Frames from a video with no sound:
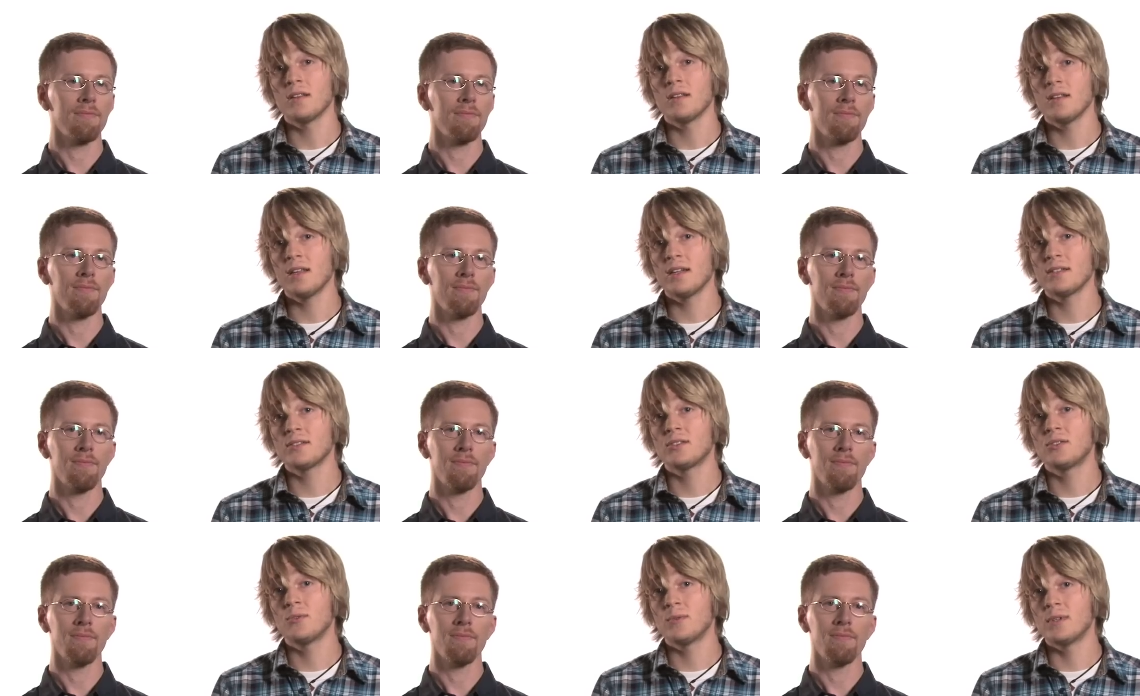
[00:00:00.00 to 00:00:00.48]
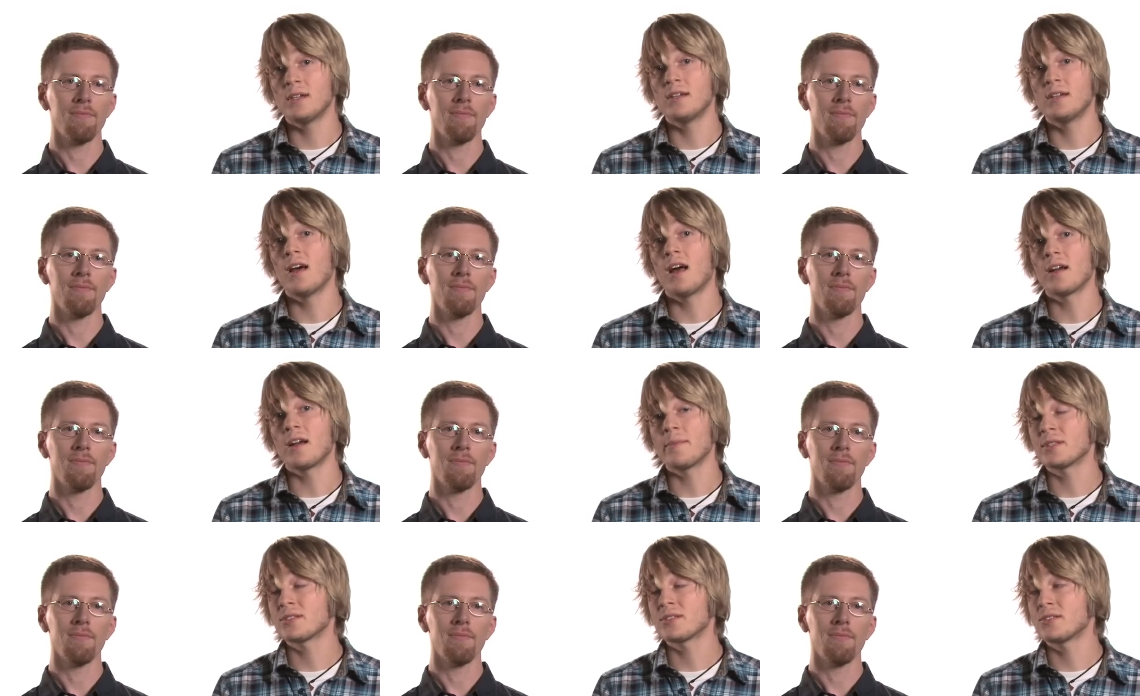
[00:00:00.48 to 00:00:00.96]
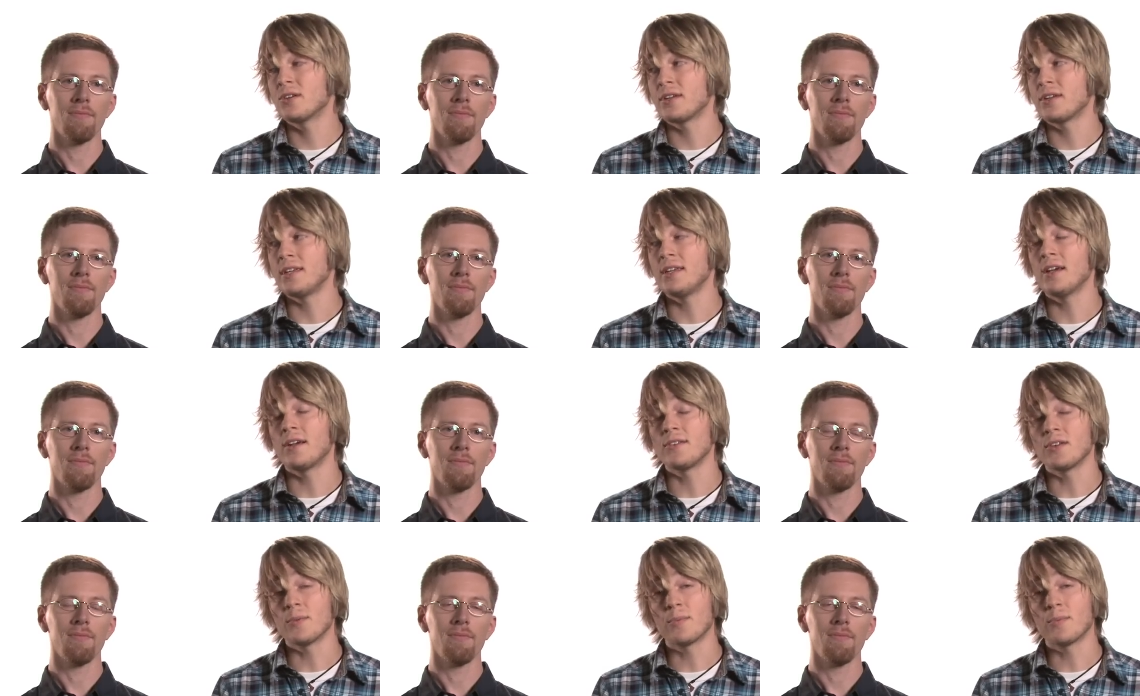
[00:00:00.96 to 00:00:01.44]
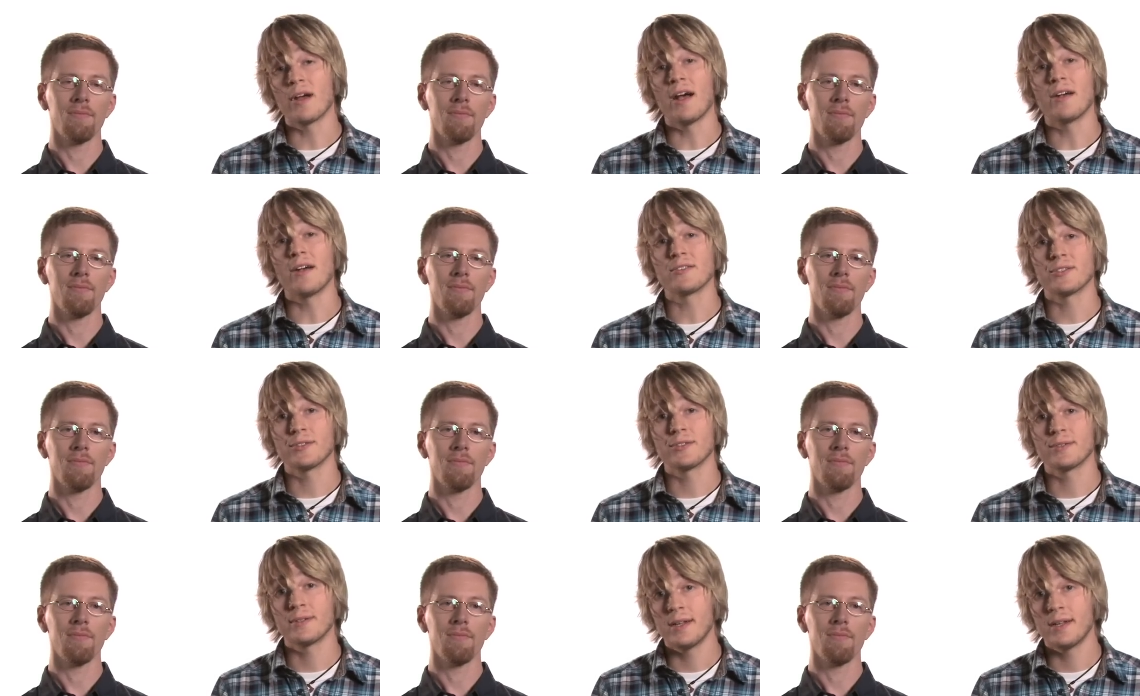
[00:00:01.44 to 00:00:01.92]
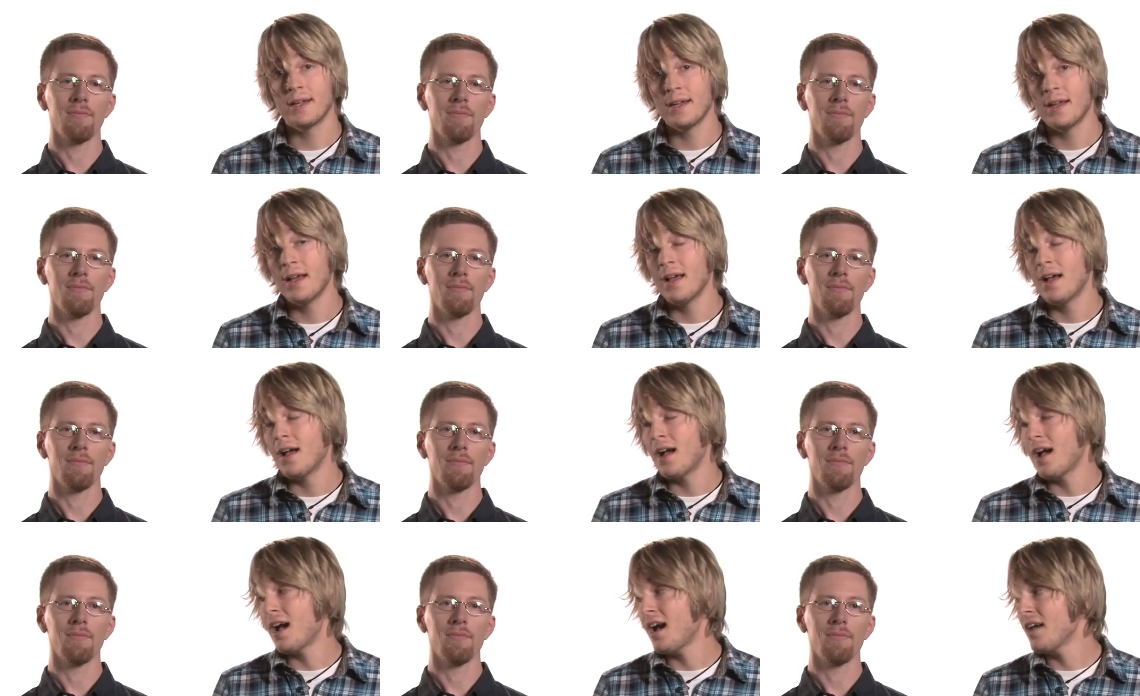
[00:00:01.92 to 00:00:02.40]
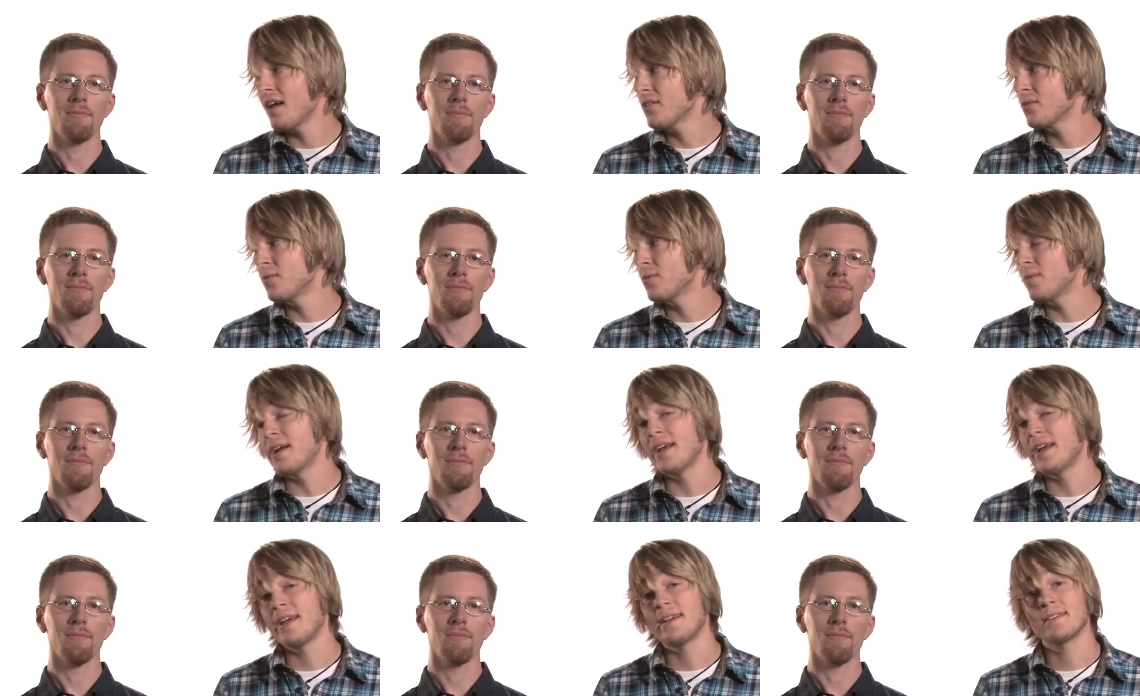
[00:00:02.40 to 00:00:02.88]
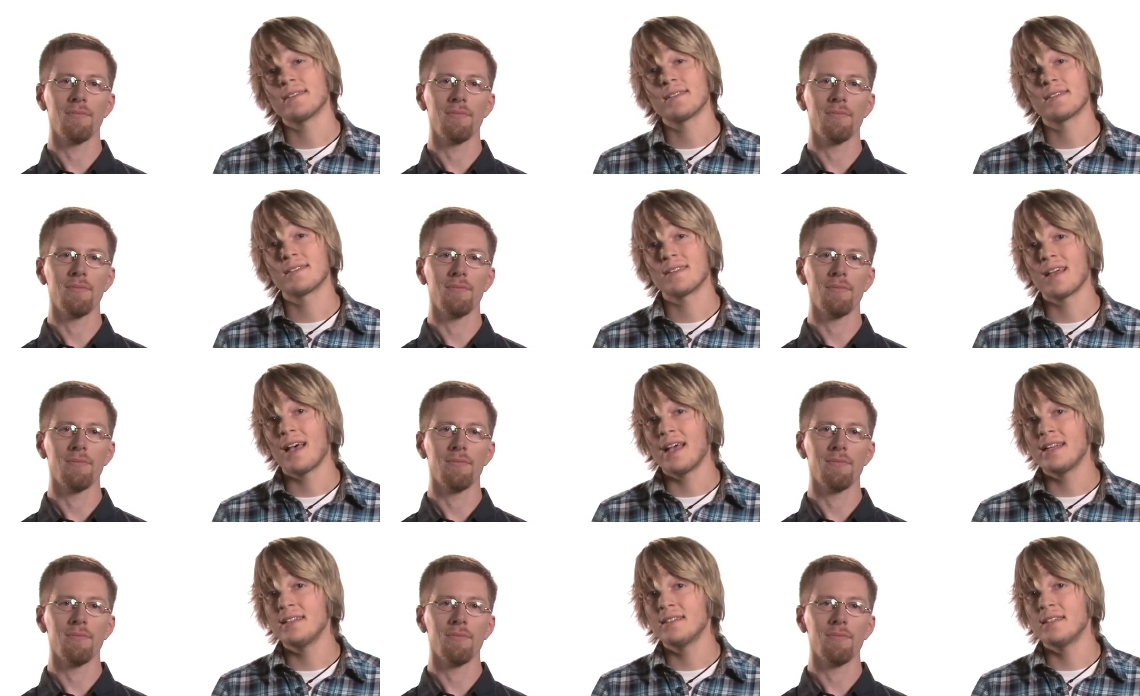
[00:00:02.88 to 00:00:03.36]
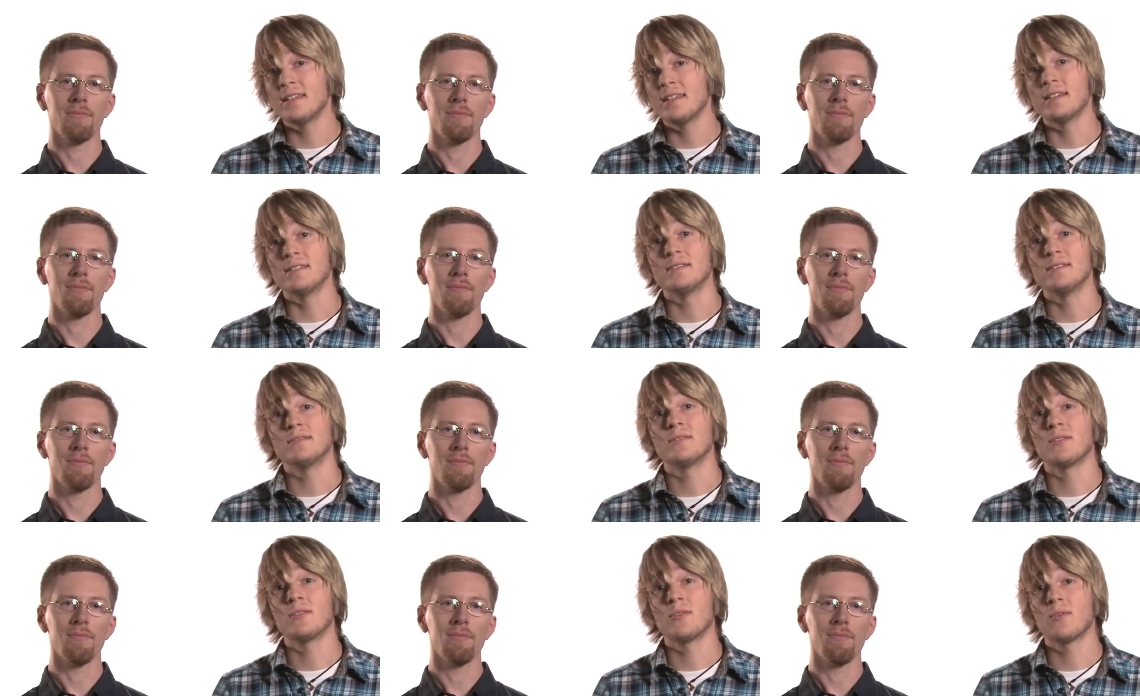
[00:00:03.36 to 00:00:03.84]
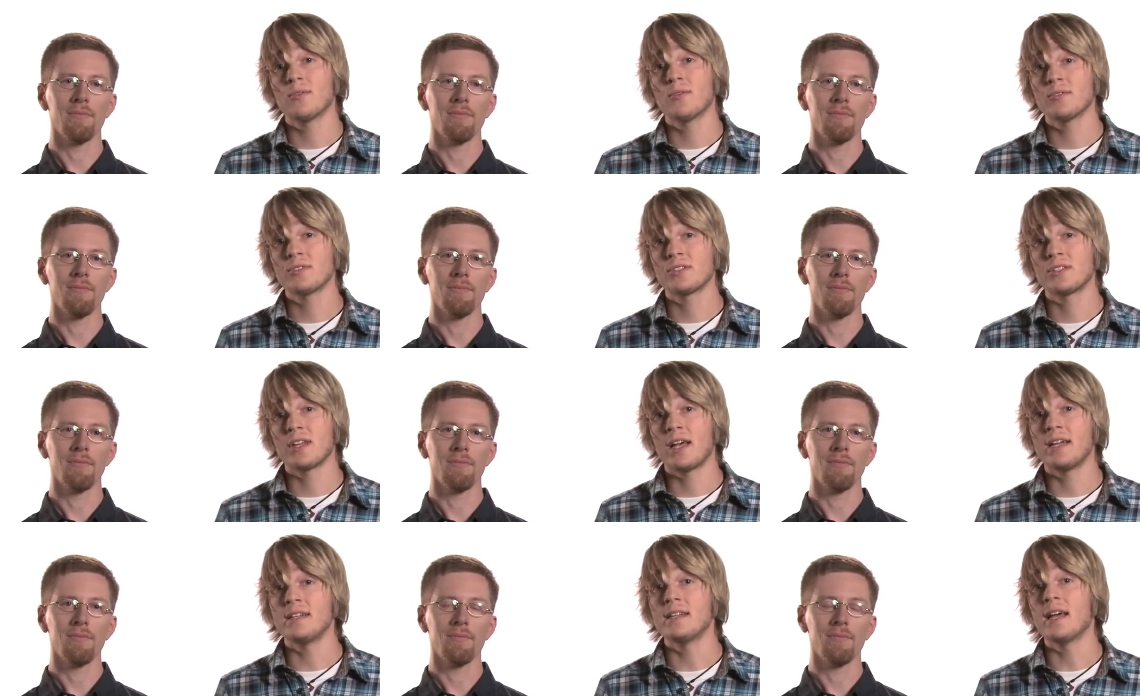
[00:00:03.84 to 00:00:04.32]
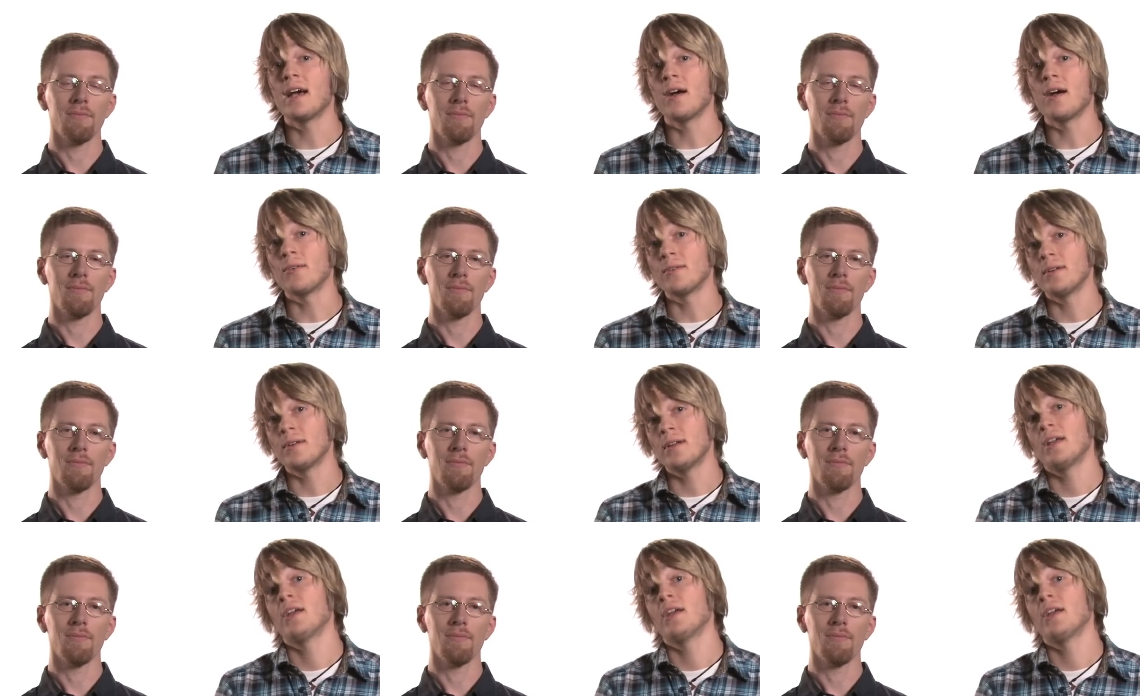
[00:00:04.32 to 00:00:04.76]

Speaker 1: linked to an anonymous cookie on your browser. Either way, signed in or signed out,